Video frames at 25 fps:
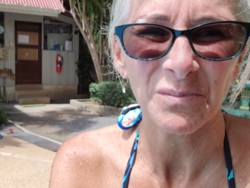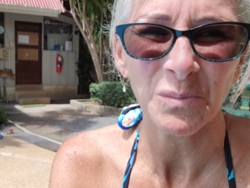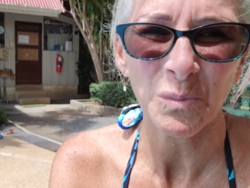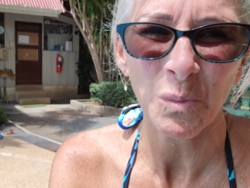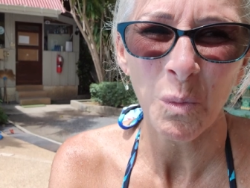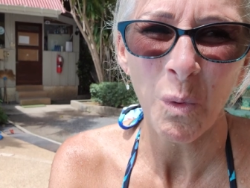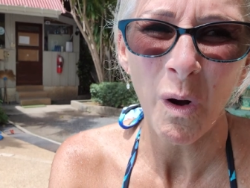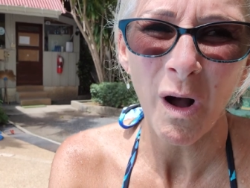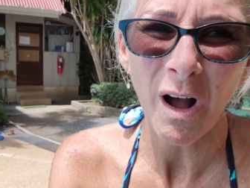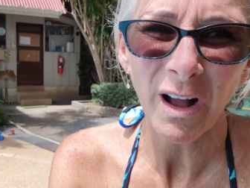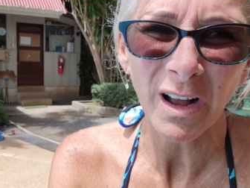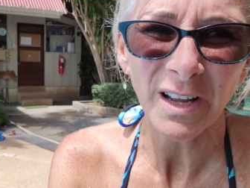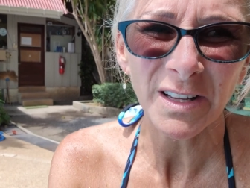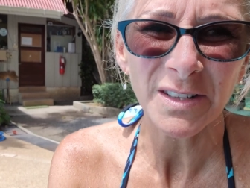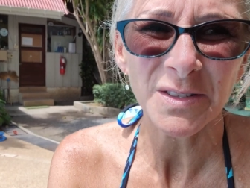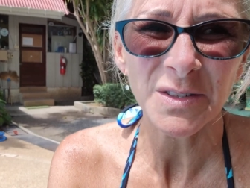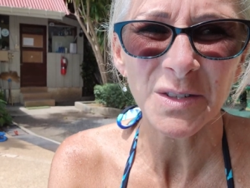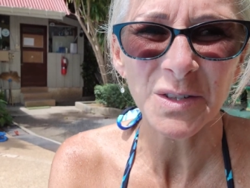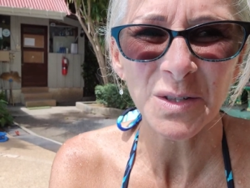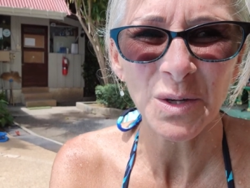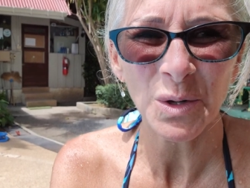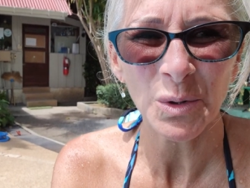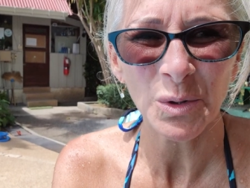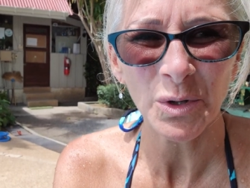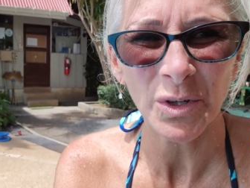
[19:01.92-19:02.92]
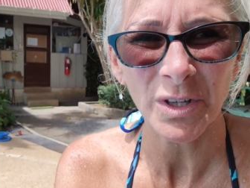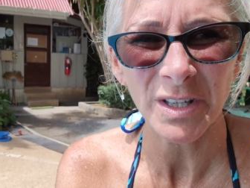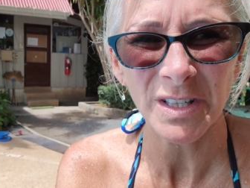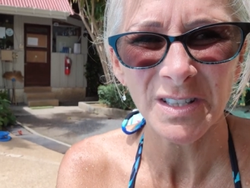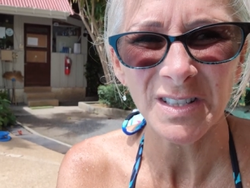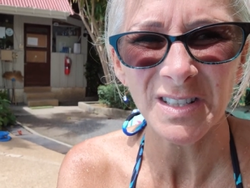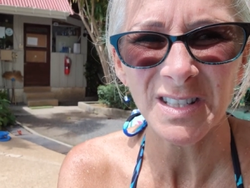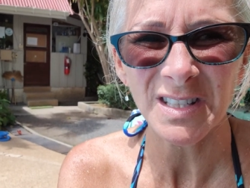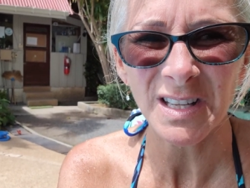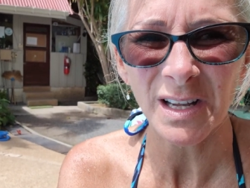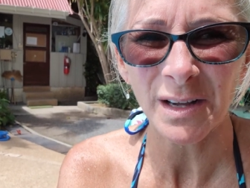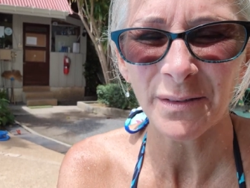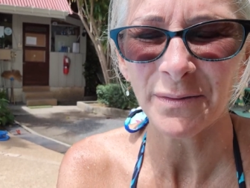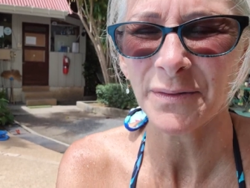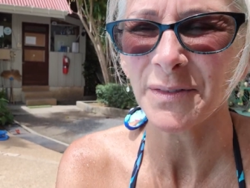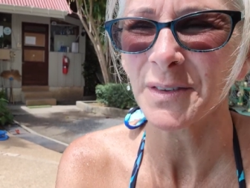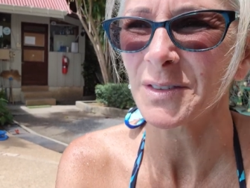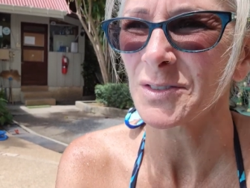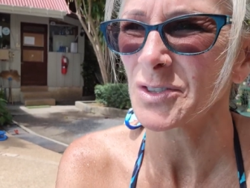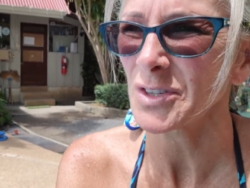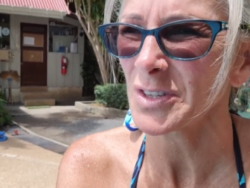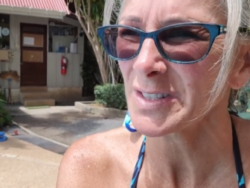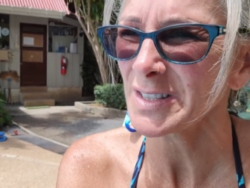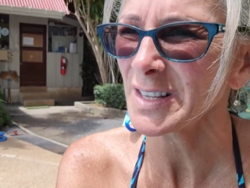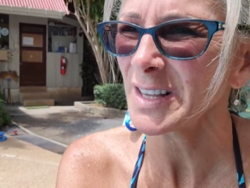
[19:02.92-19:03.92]
walking so good and stuff,
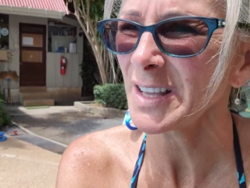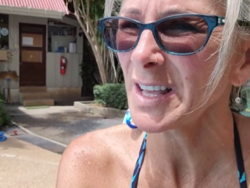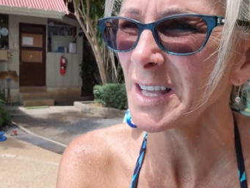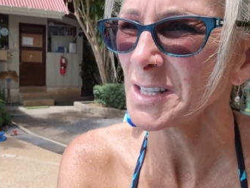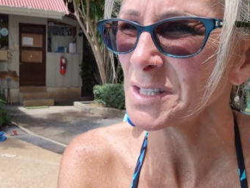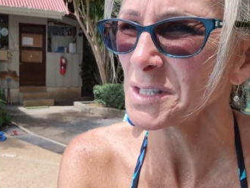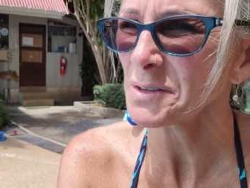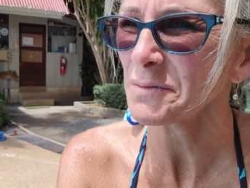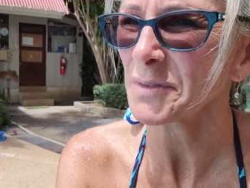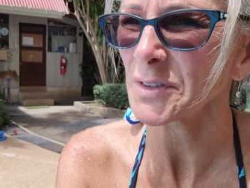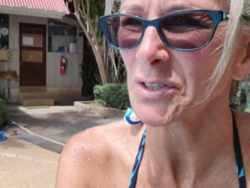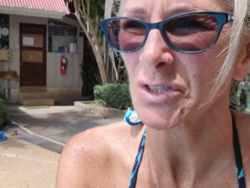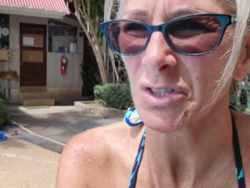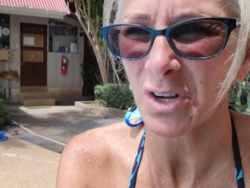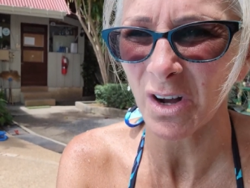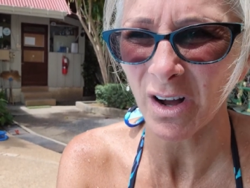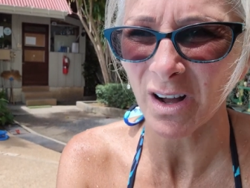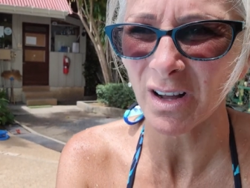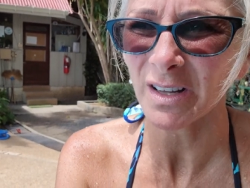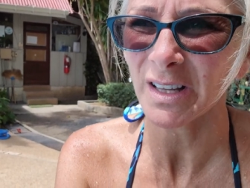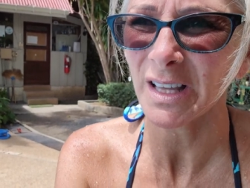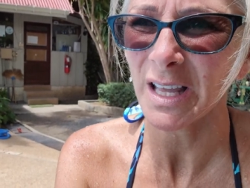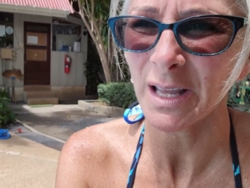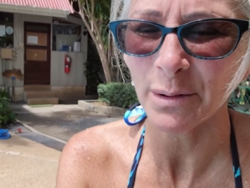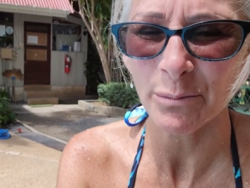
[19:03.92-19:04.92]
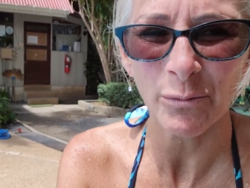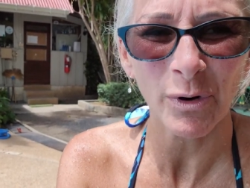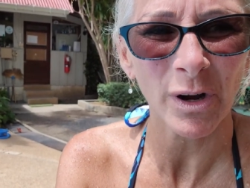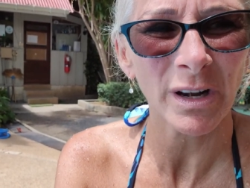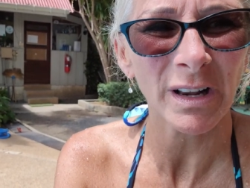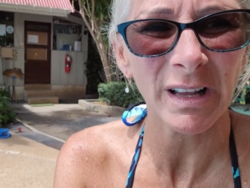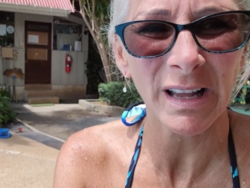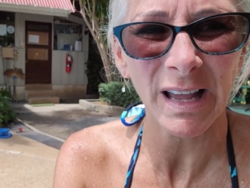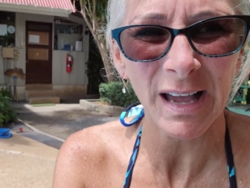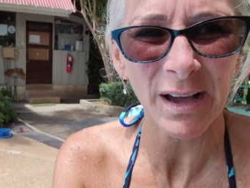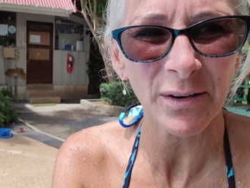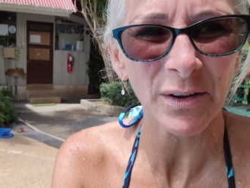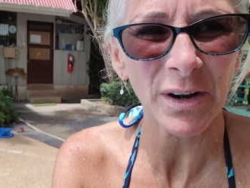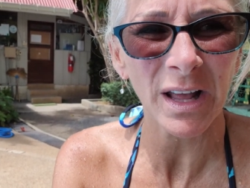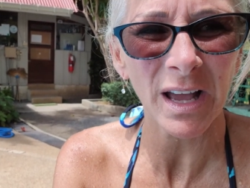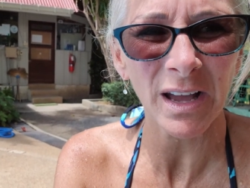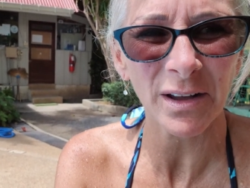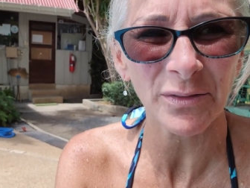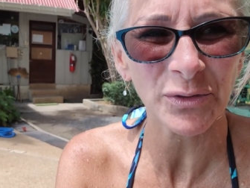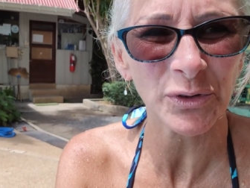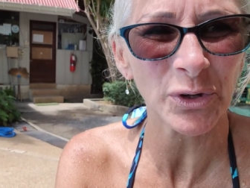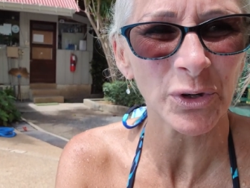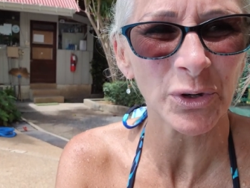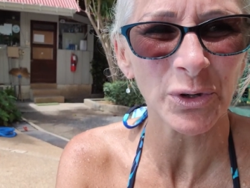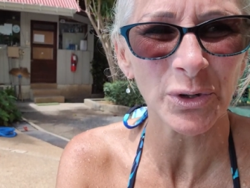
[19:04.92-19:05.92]
just in case if a dog came running out
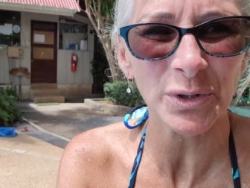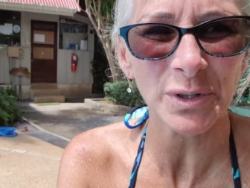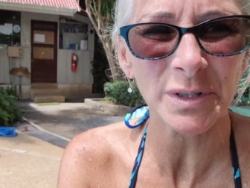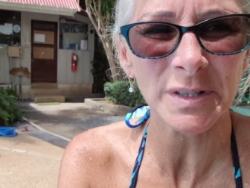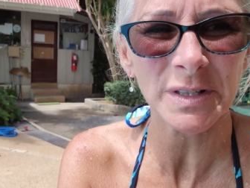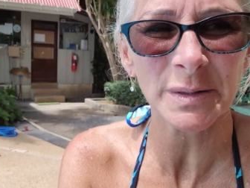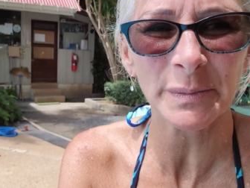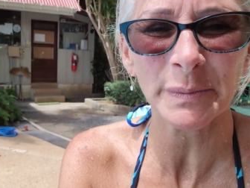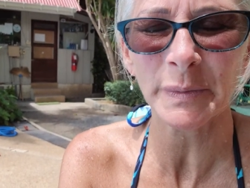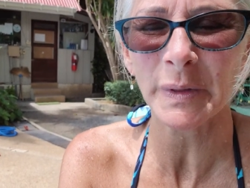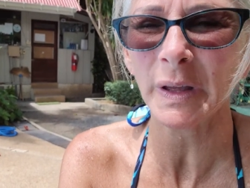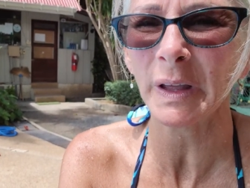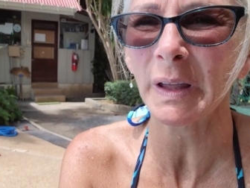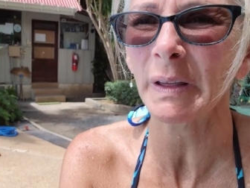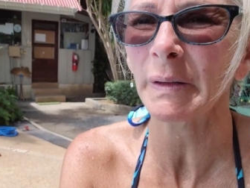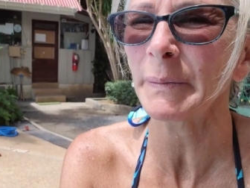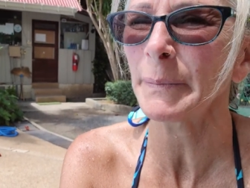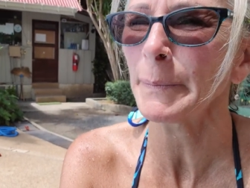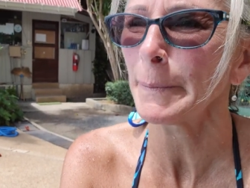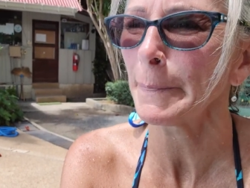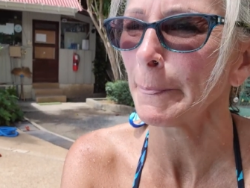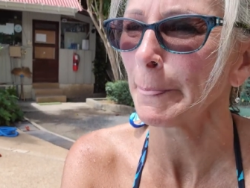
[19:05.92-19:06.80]
after her or something.